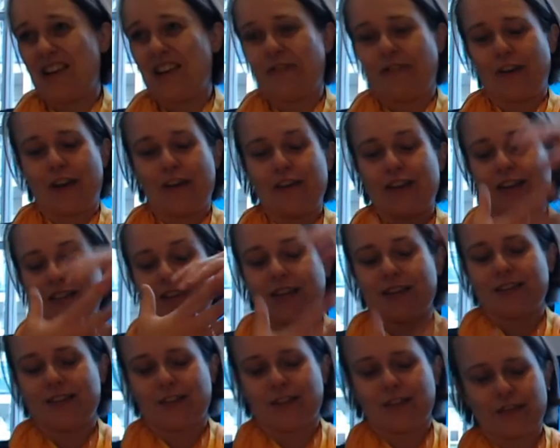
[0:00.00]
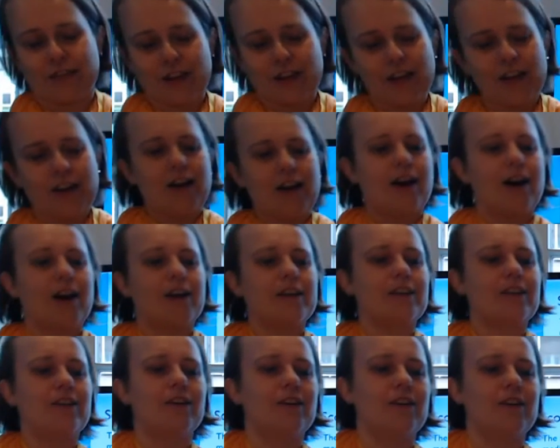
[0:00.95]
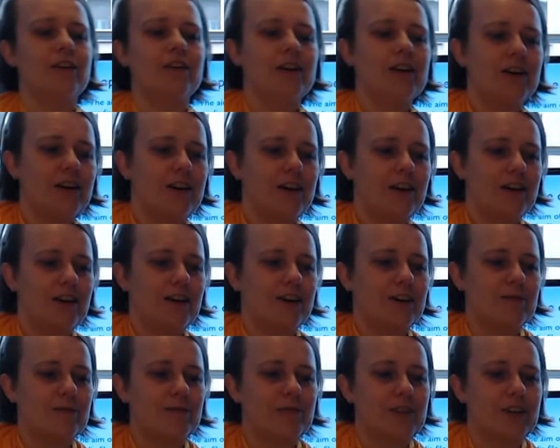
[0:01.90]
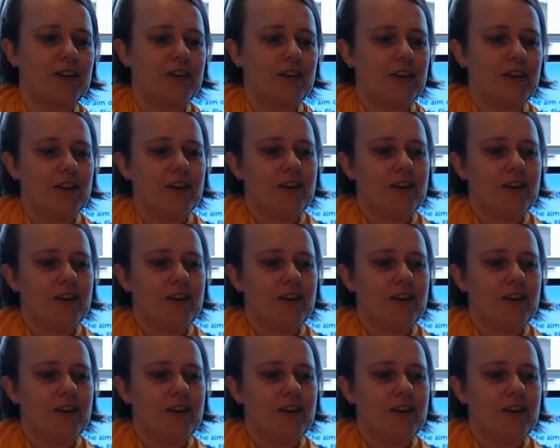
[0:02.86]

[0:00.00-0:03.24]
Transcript: very extensive article um,